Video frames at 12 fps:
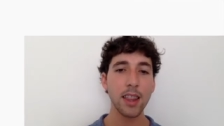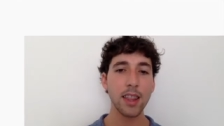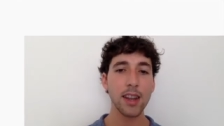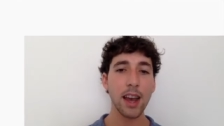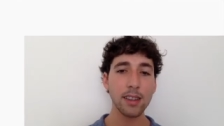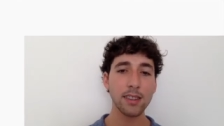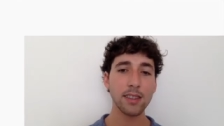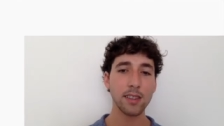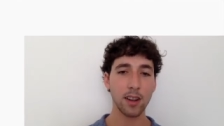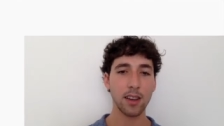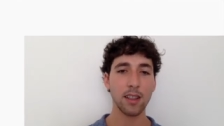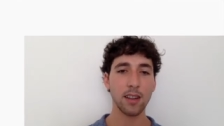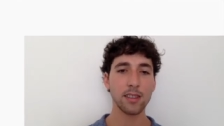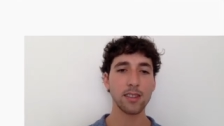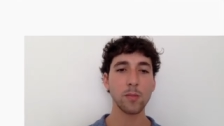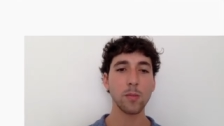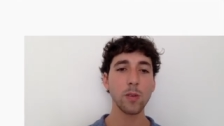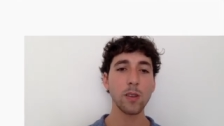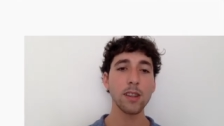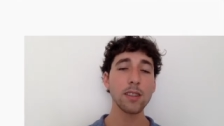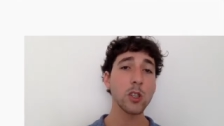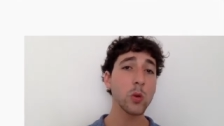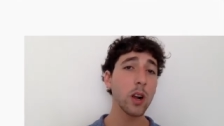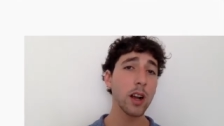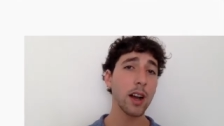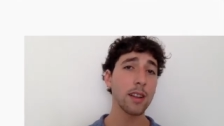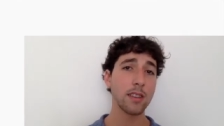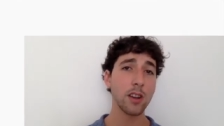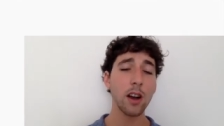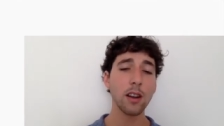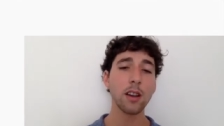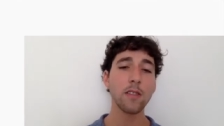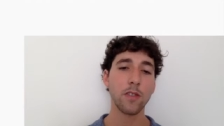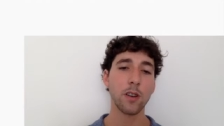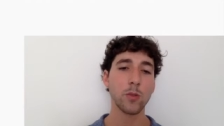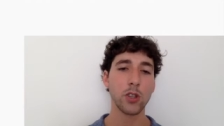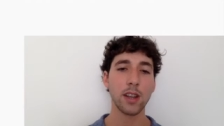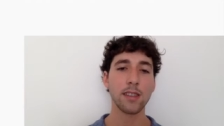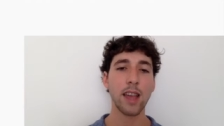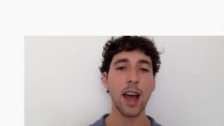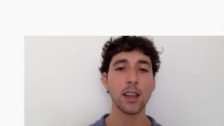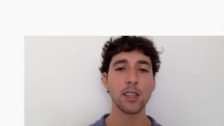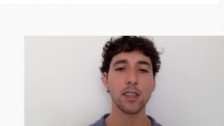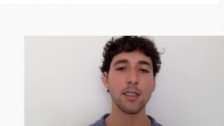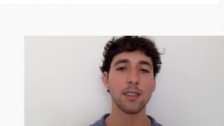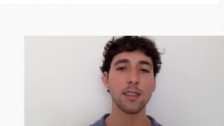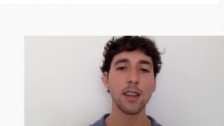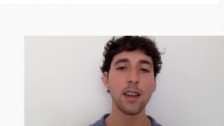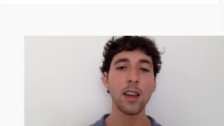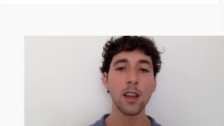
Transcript: The next circular symbol is a shortcut to your unconfirmed transactions.